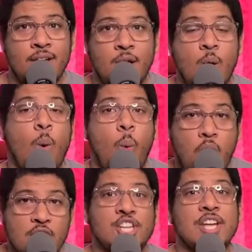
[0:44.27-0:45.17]

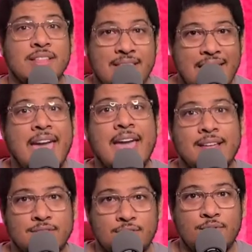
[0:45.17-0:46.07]
washing the
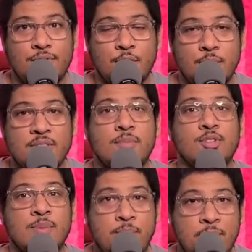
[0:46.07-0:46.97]
hands, you feel me, the
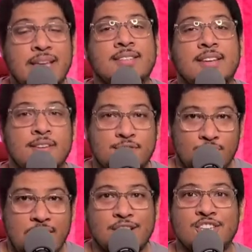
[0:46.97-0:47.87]
most basic of
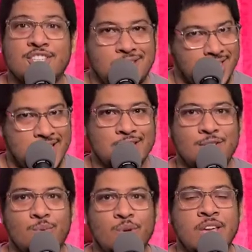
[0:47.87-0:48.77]
directions, the things
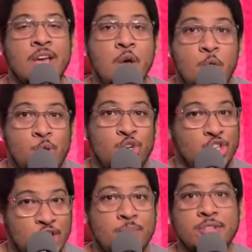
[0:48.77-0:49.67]
that we
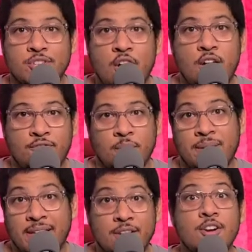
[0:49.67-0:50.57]
should have been taught from
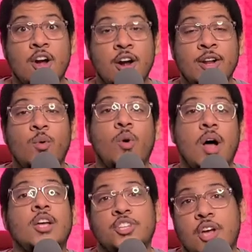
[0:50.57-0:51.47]
kindergarten.
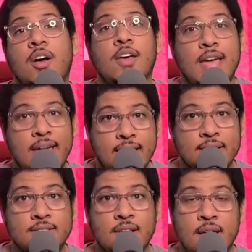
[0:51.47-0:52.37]
Wash y'all
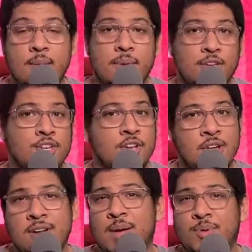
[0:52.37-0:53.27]
hands. Make sure
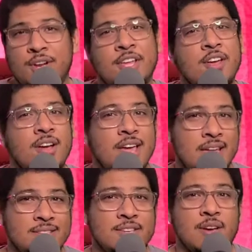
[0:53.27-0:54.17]
y'all not putting y'all
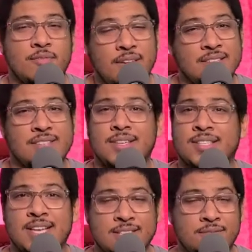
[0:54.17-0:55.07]
hands in y'all faces
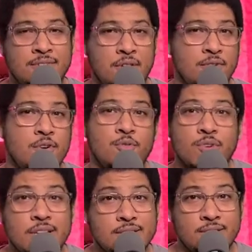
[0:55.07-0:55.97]
excessively or for no
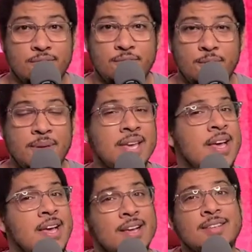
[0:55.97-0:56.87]
reason, you feel me?
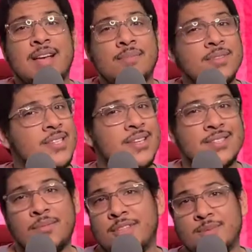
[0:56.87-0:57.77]
Because I've been seeing
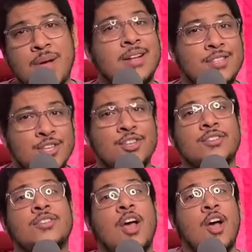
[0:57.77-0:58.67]
some of these
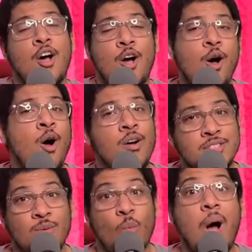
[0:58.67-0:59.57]
politicians on
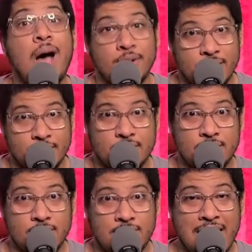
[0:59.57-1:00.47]
some
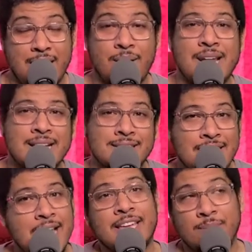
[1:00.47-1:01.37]
wildness. Now, I like to
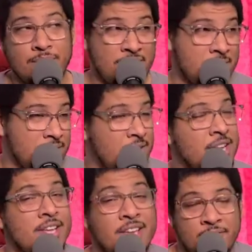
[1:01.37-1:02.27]
kind of keep it family
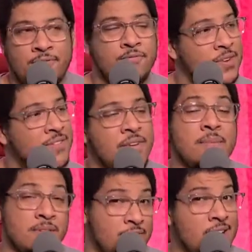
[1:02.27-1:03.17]
friendly,
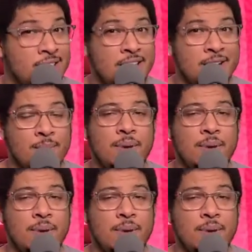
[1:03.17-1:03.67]
family friendly here, but,